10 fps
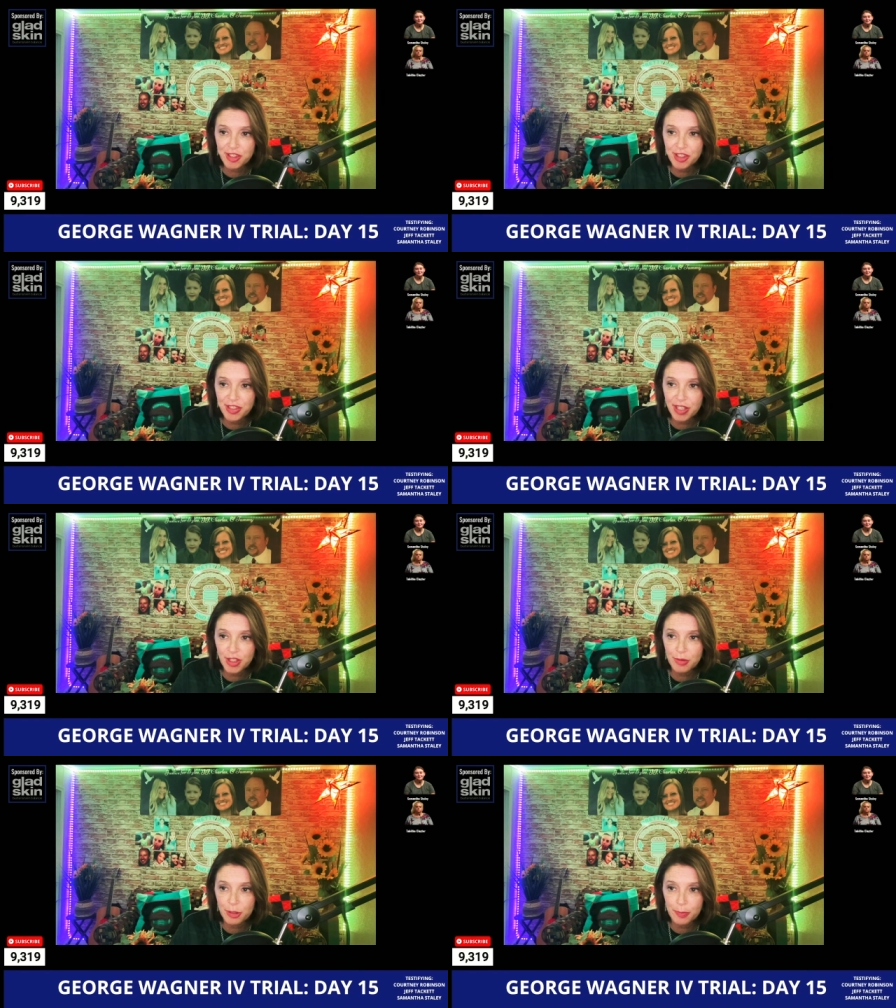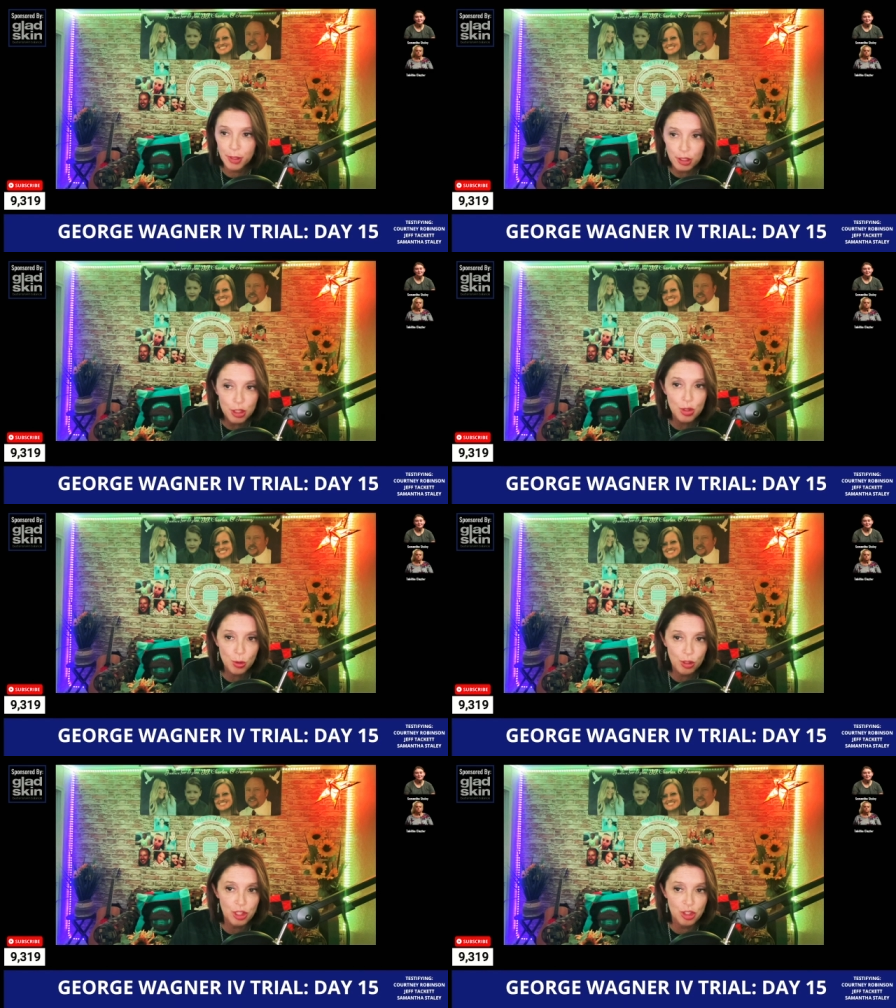She said she was pushed
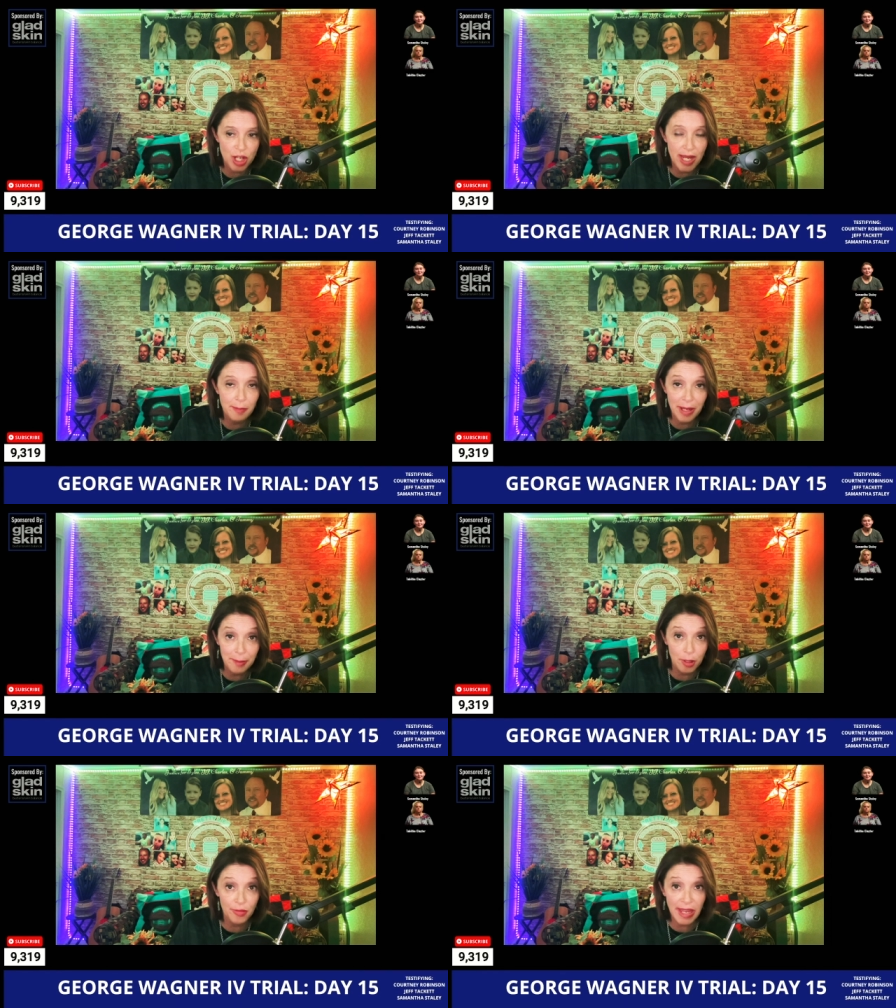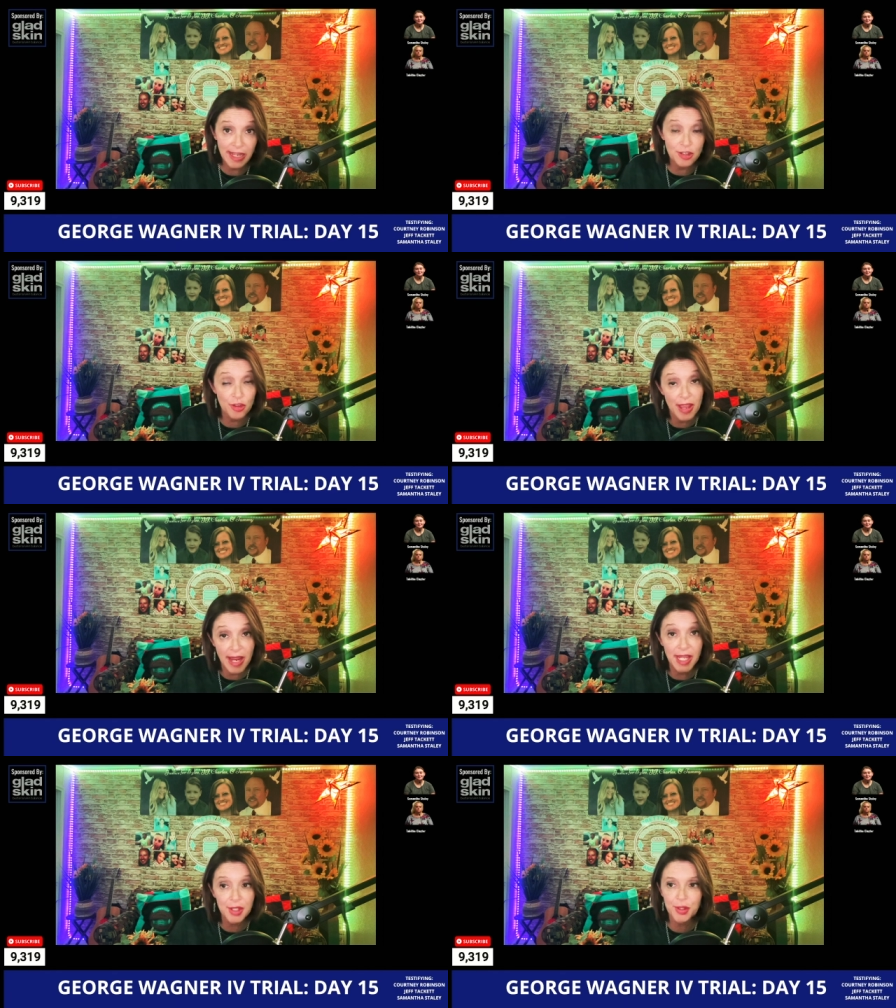towards Jake by both Angela
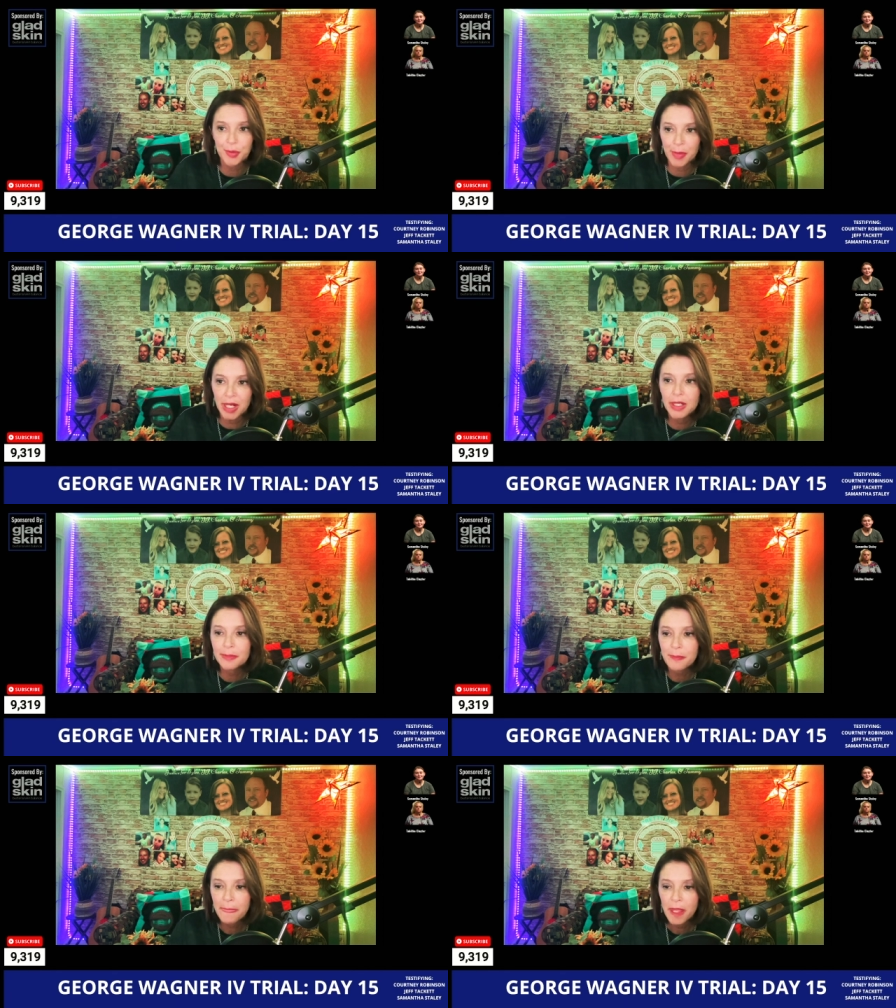and her mom